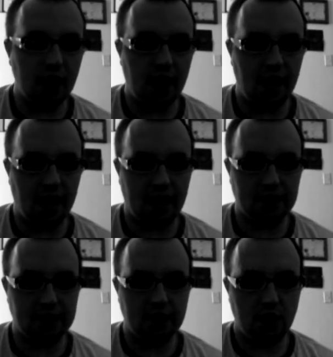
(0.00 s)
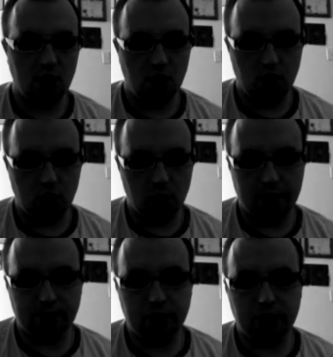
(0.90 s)
And
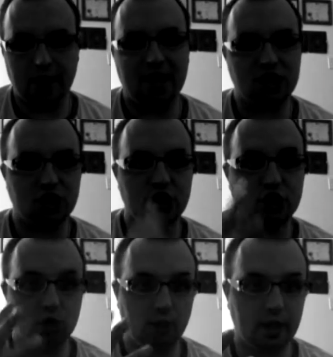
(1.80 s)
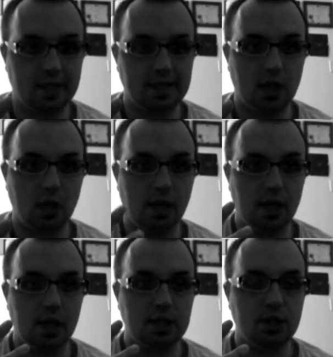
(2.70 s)
whenever you're actually doing tarot
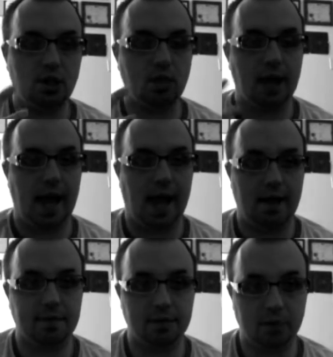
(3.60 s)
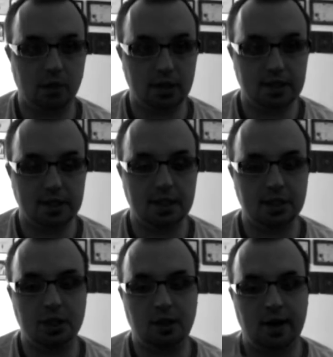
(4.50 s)
readings, you don't have to burn
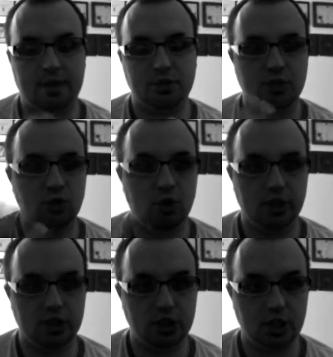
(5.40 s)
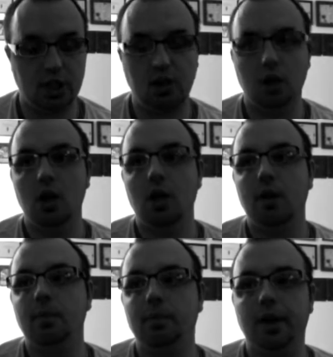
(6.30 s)
incense, you don't have to do all that shit.
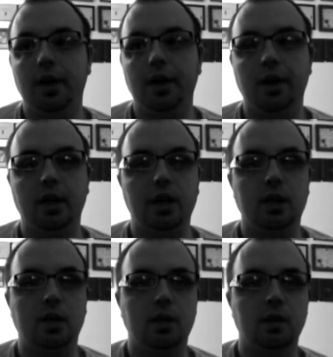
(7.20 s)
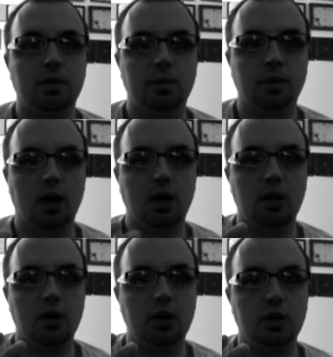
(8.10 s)
But if
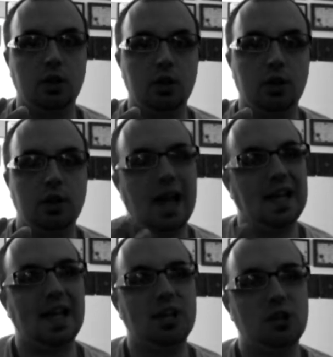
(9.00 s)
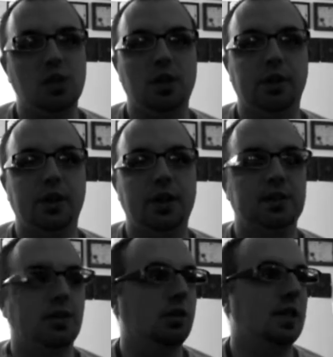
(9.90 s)
I can't do tarot
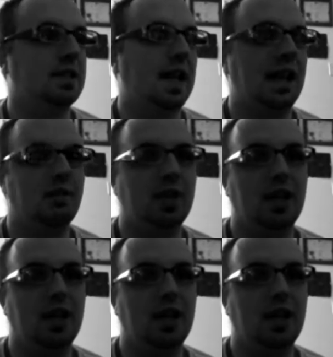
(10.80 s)
readings unless I have